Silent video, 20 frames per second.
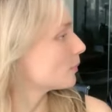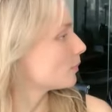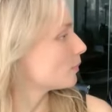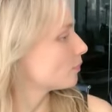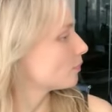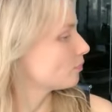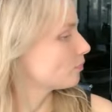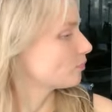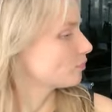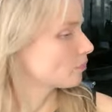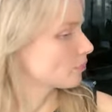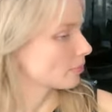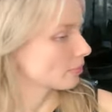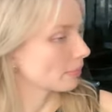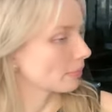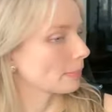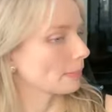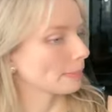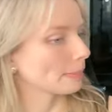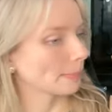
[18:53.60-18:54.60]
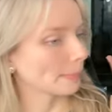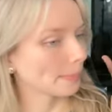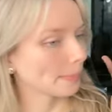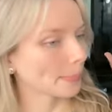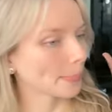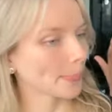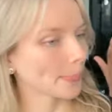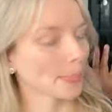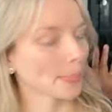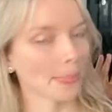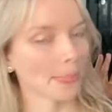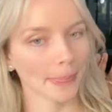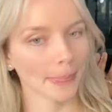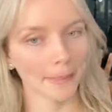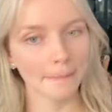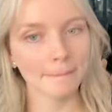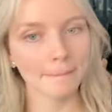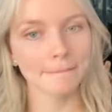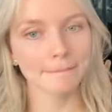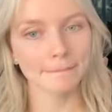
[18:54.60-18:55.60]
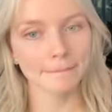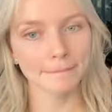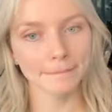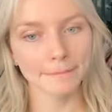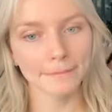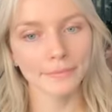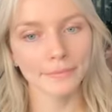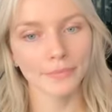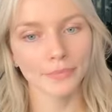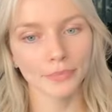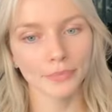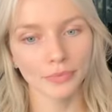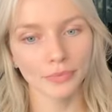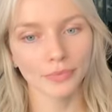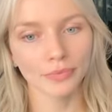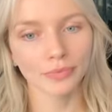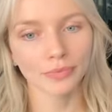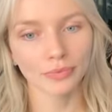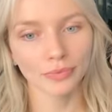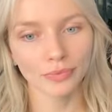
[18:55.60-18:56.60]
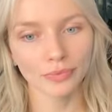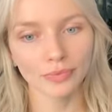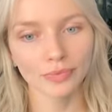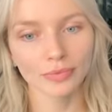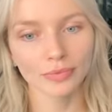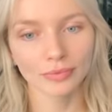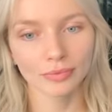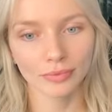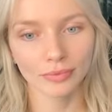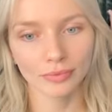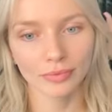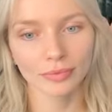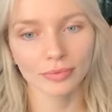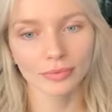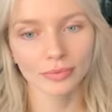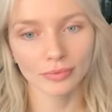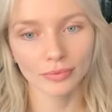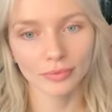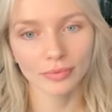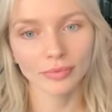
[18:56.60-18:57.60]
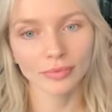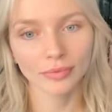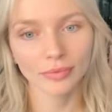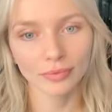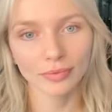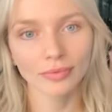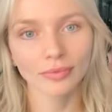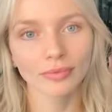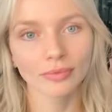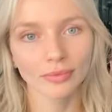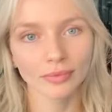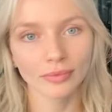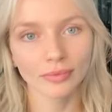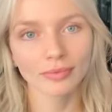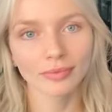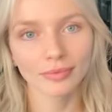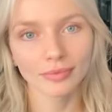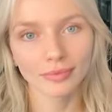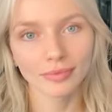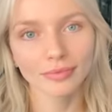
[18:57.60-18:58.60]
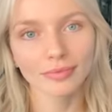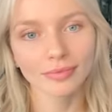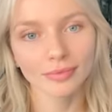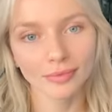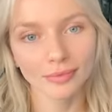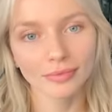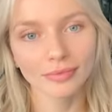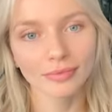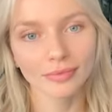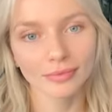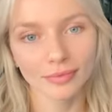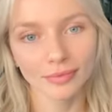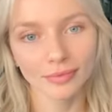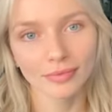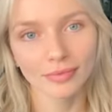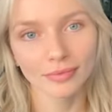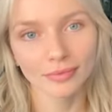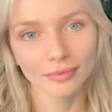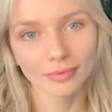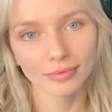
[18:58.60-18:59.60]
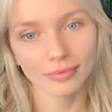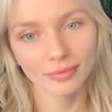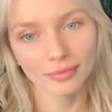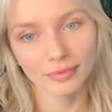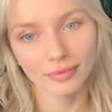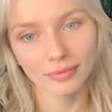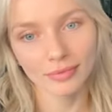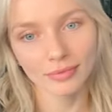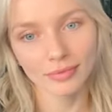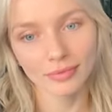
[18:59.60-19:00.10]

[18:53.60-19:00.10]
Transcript: (silent)